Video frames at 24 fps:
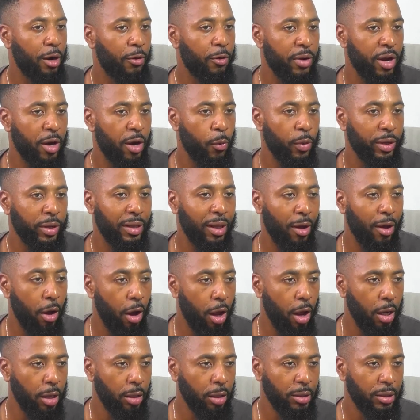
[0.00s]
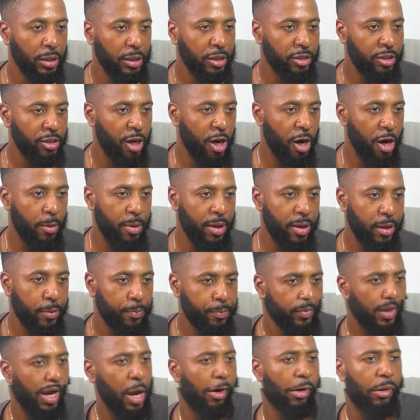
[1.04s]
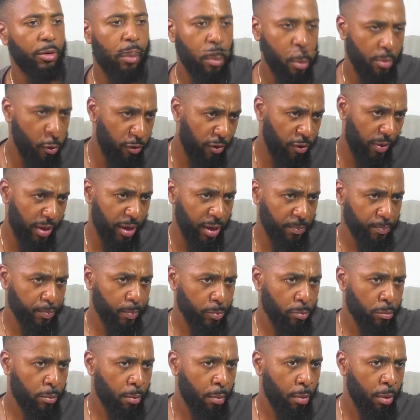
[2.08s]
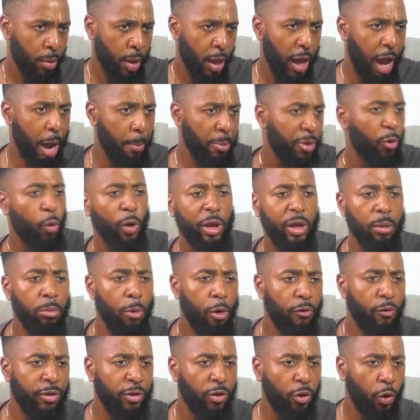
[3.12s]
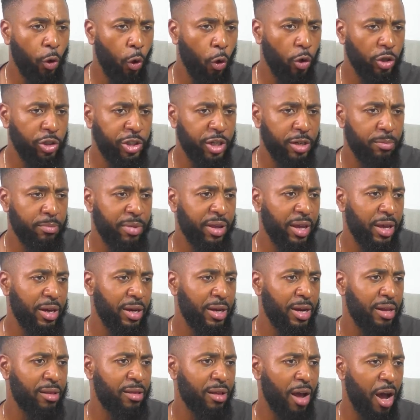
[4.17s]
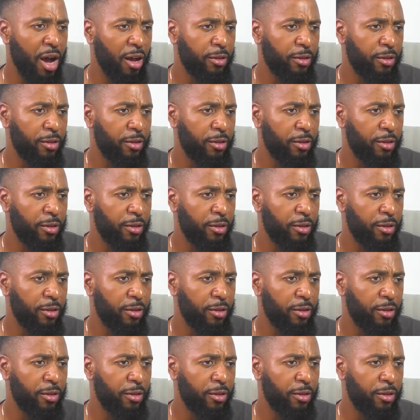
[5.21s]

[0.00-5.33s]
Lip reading: career with all Derby. All right, move forward. He quickly moved into coaching, beginning his